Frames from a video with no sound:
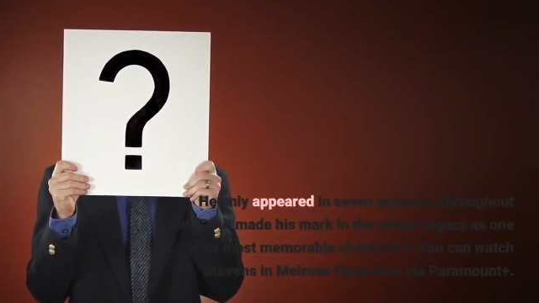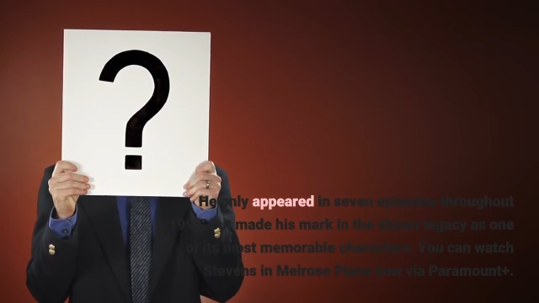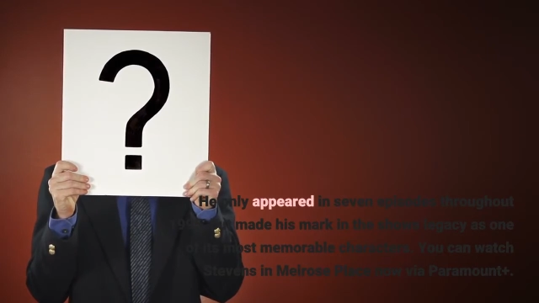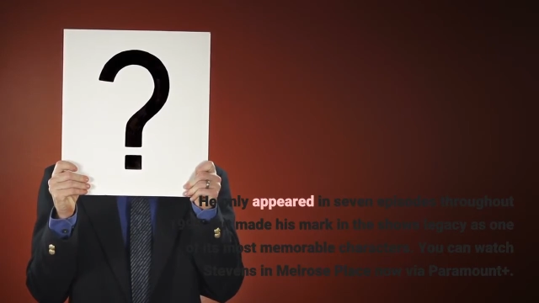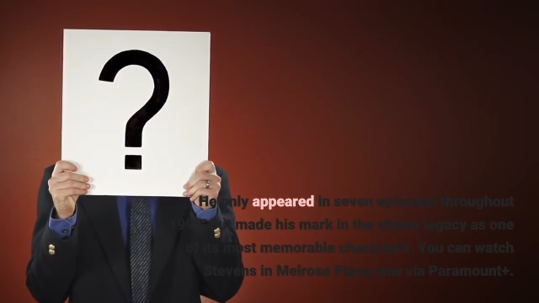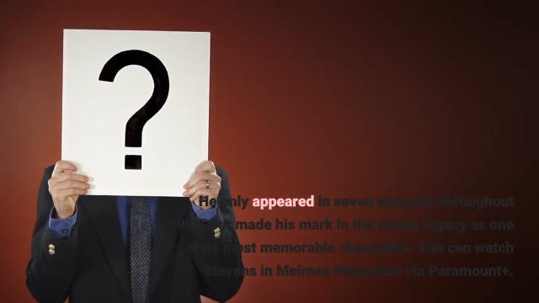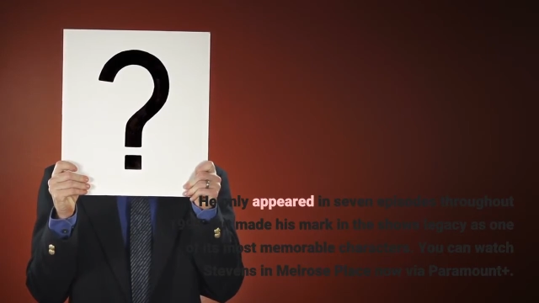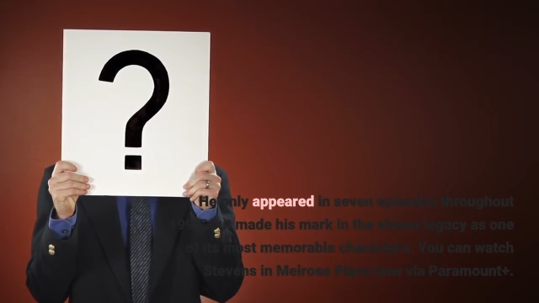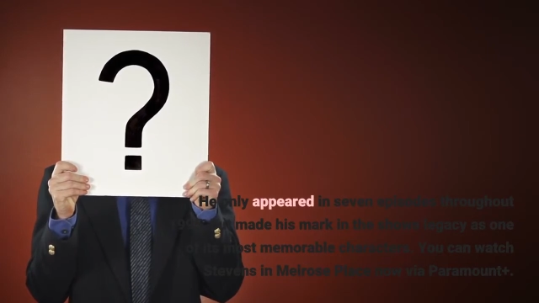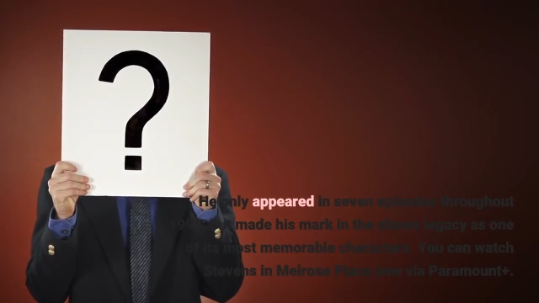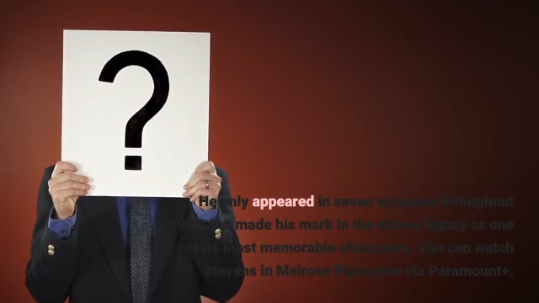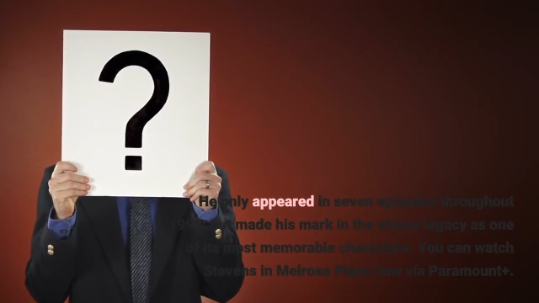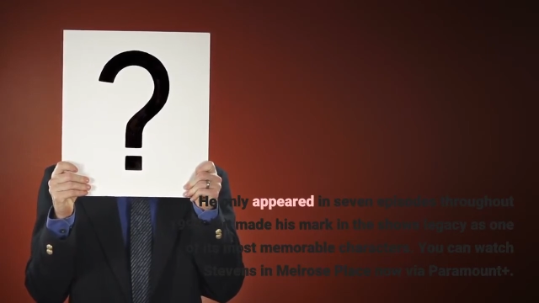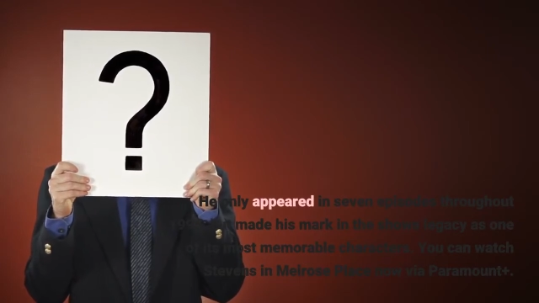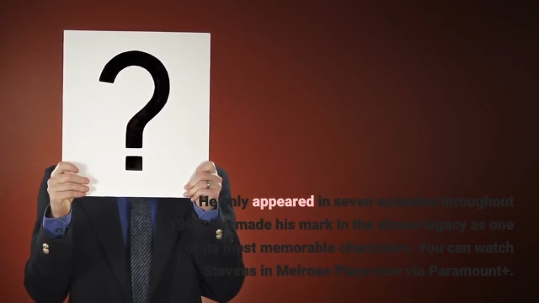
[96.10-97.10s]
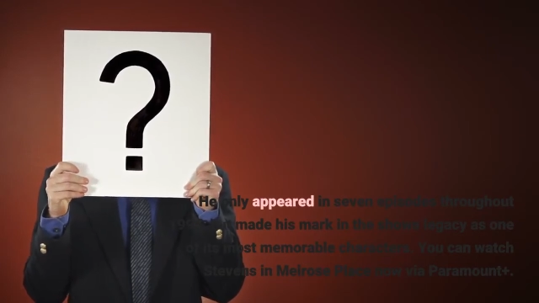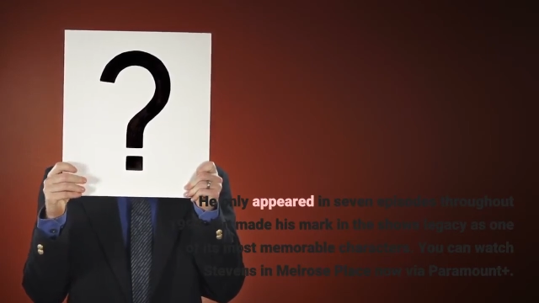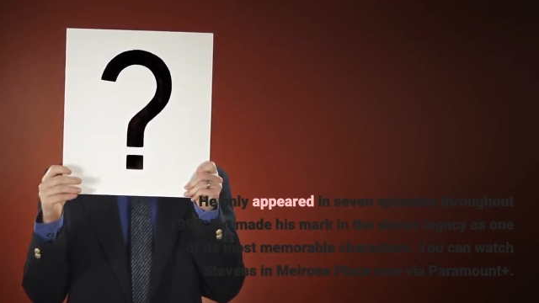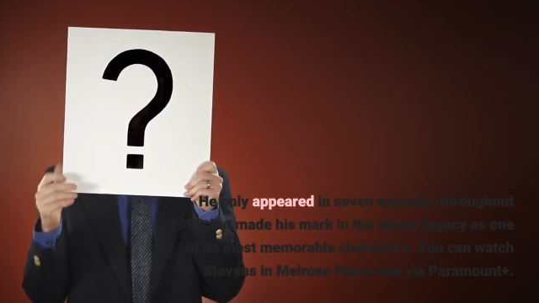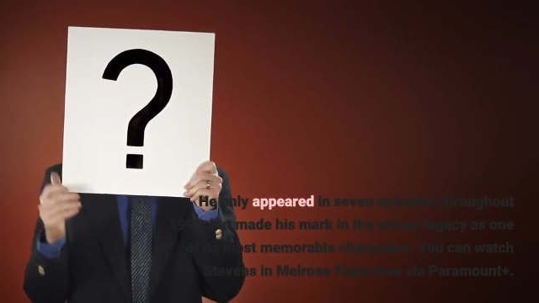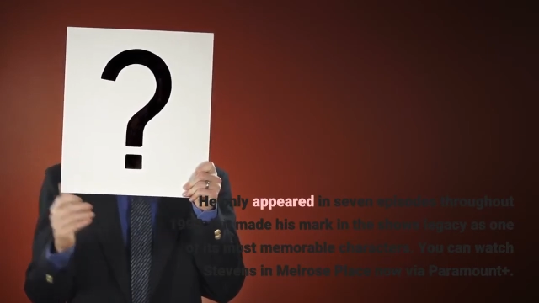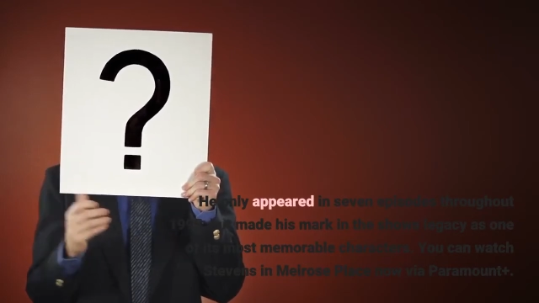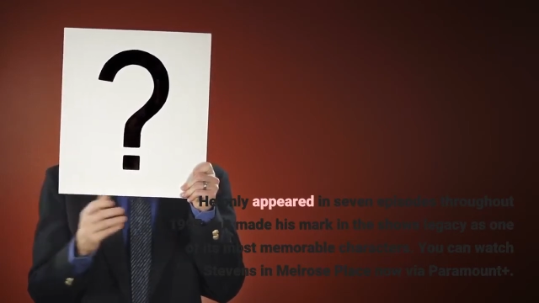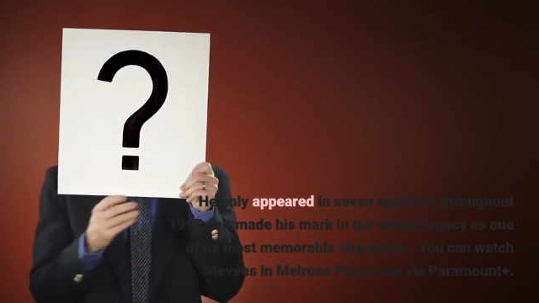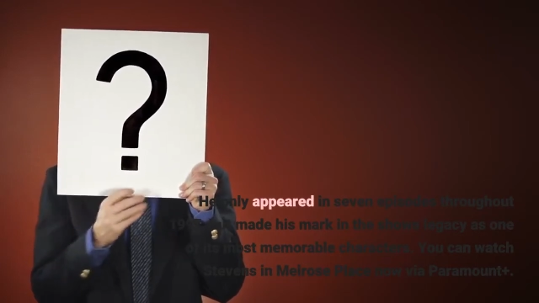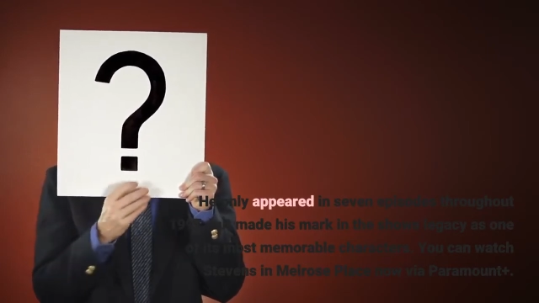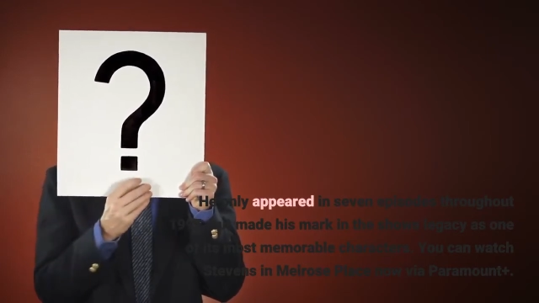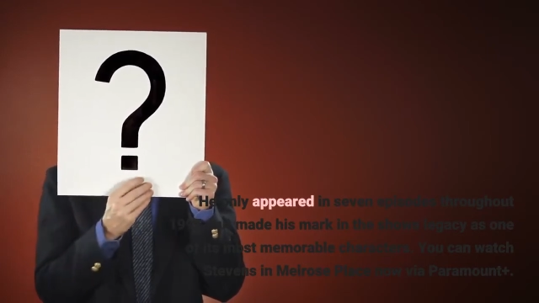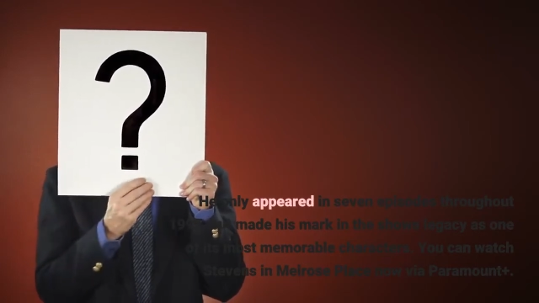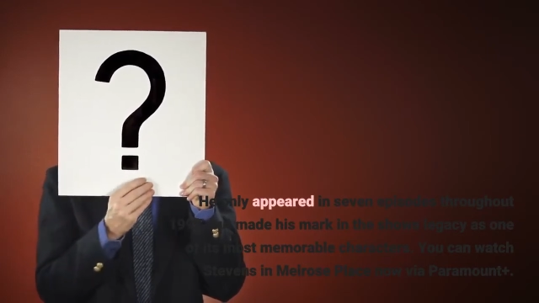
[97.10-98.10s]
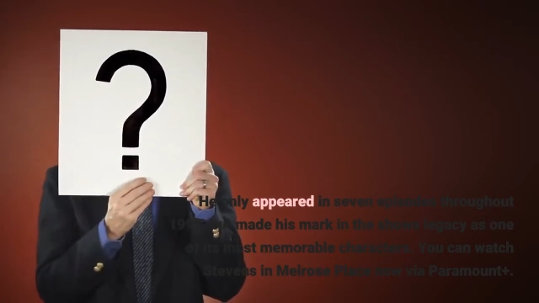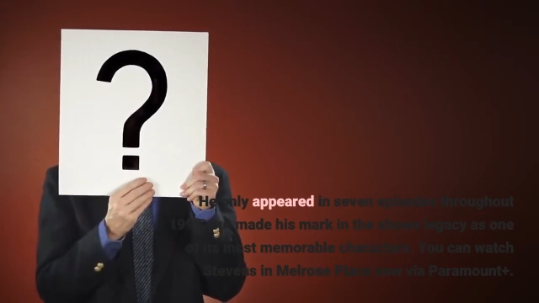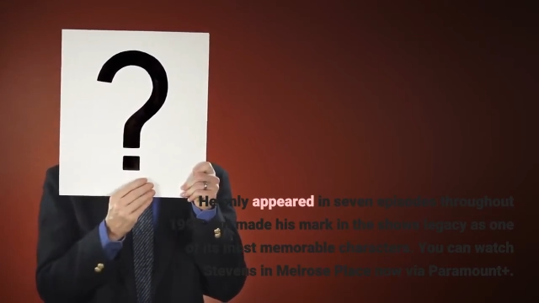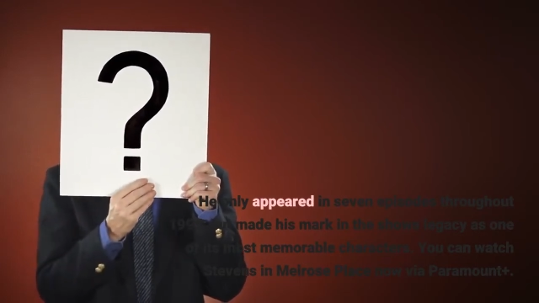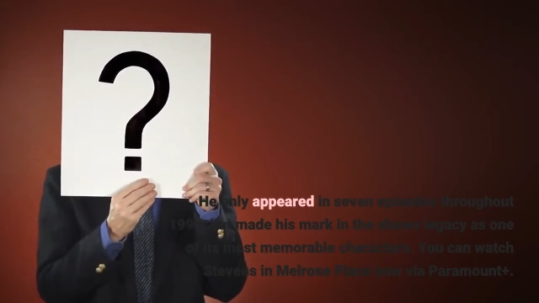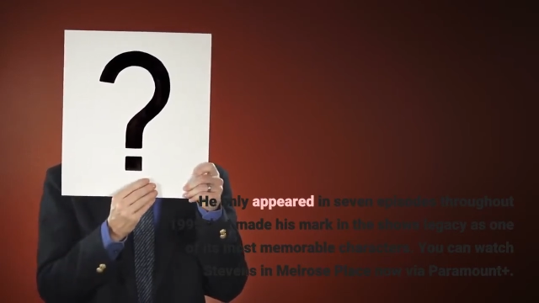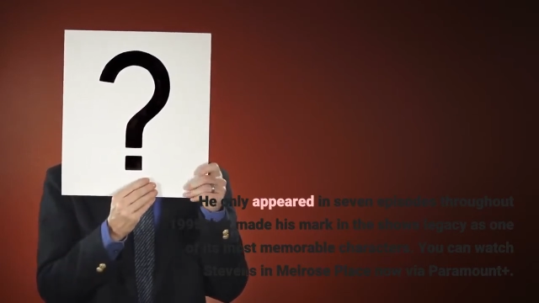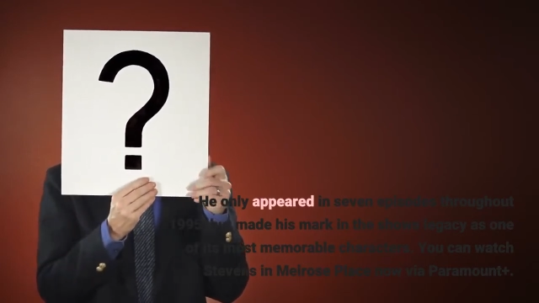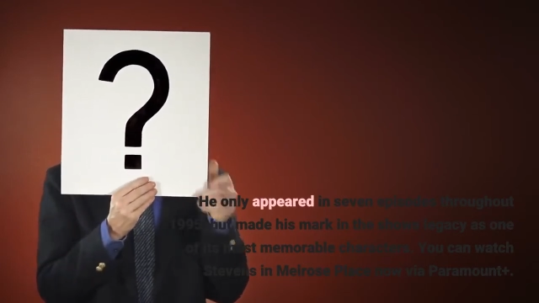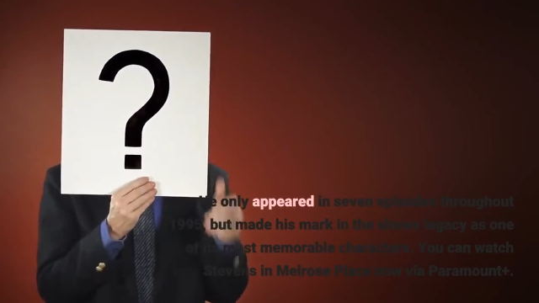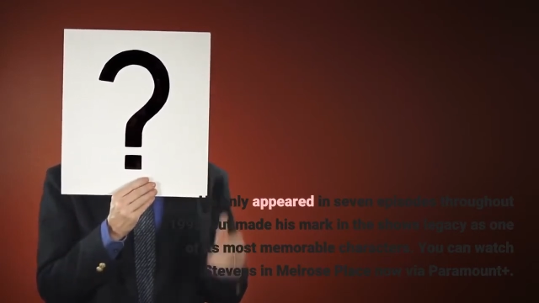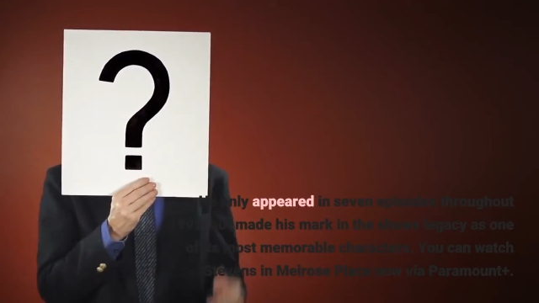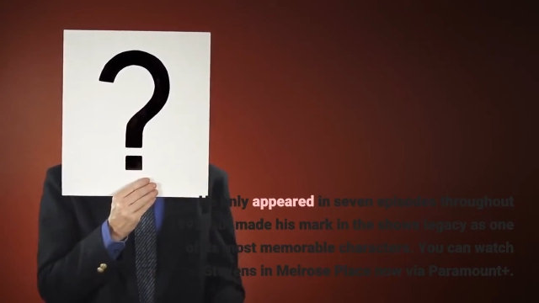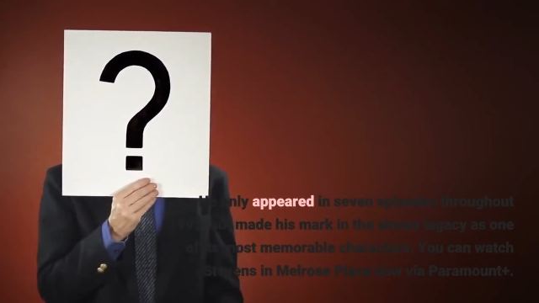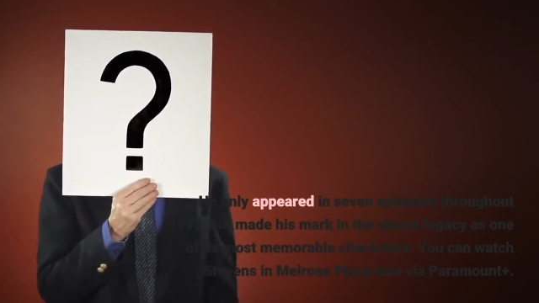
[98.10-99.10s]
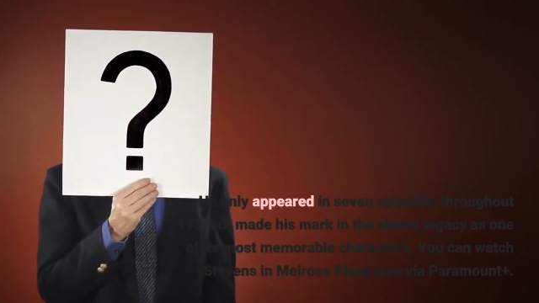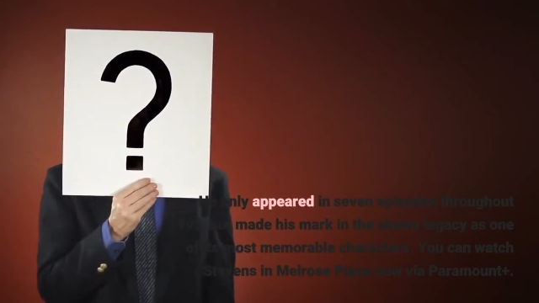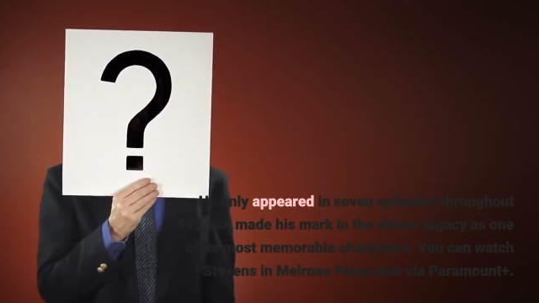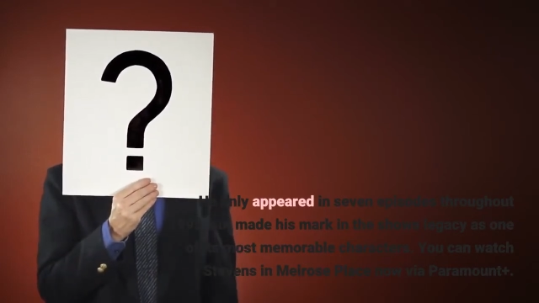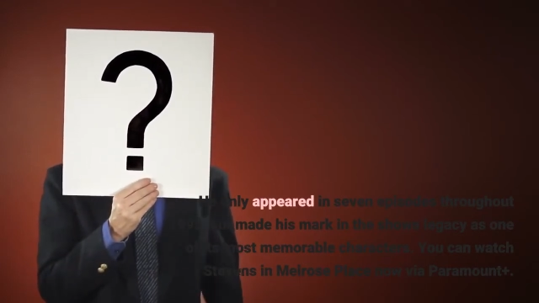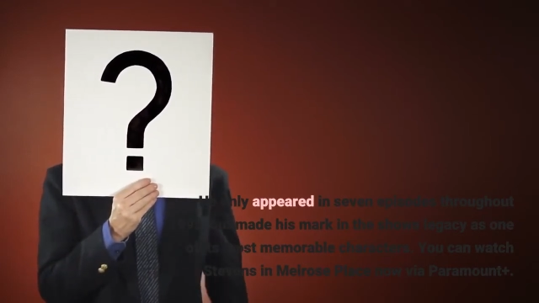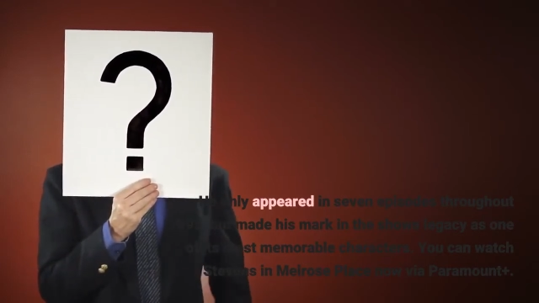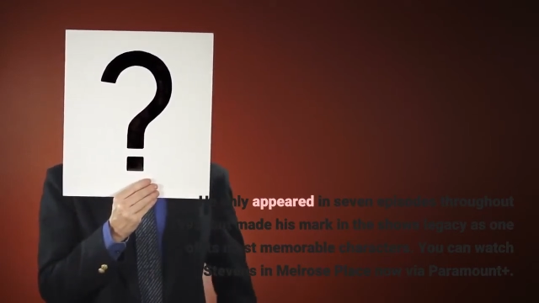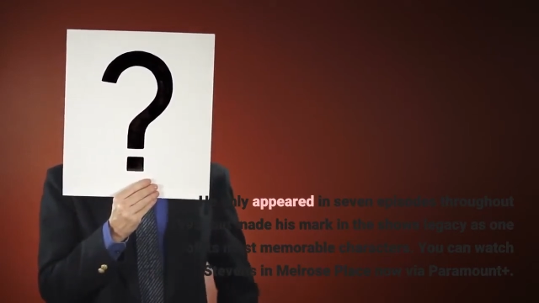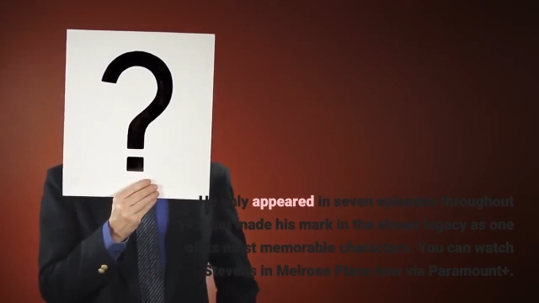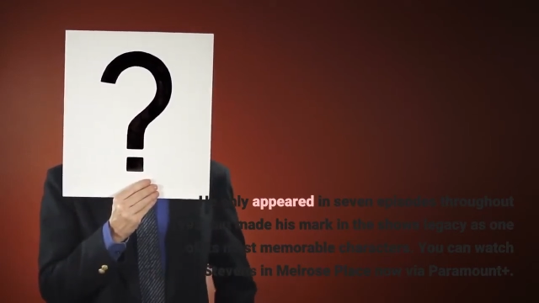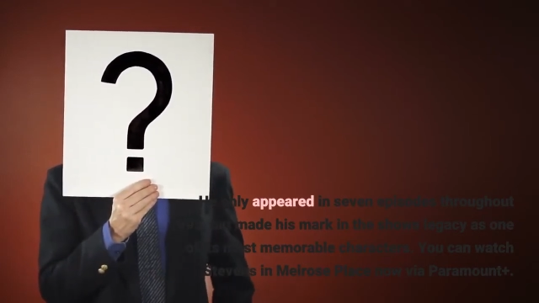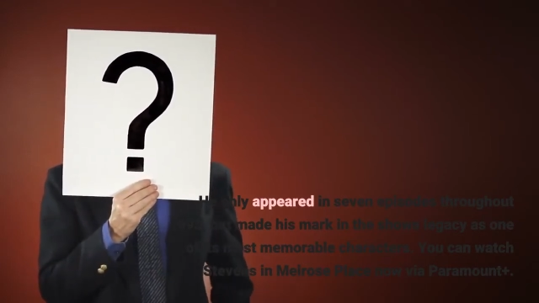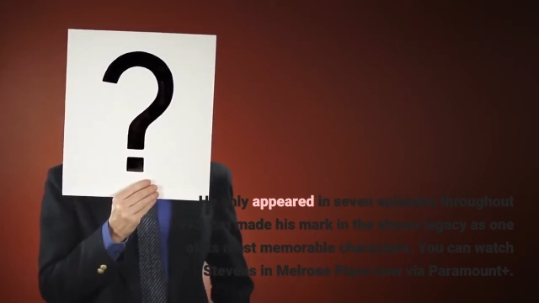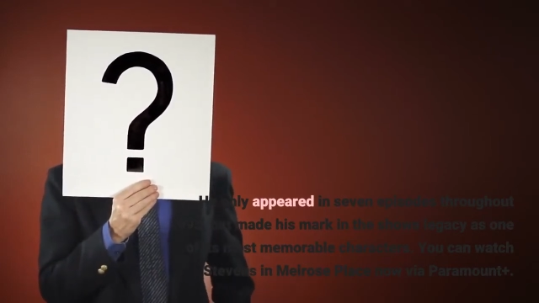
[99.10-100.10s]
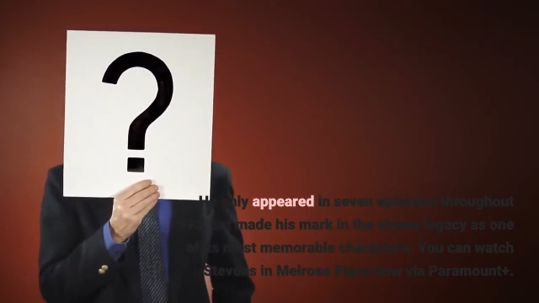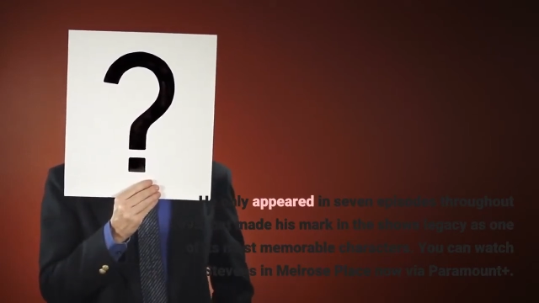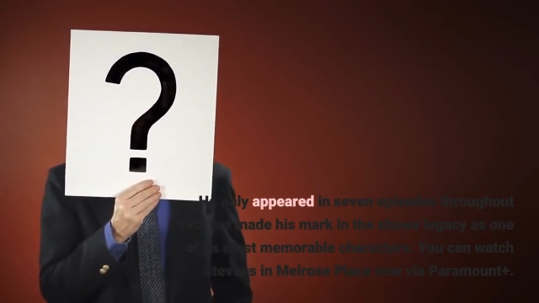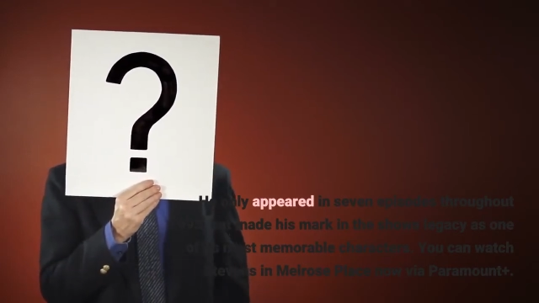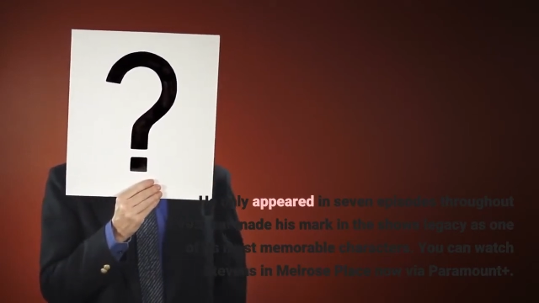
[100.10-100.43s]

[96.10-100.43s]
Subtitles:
[unreadable: no face in view]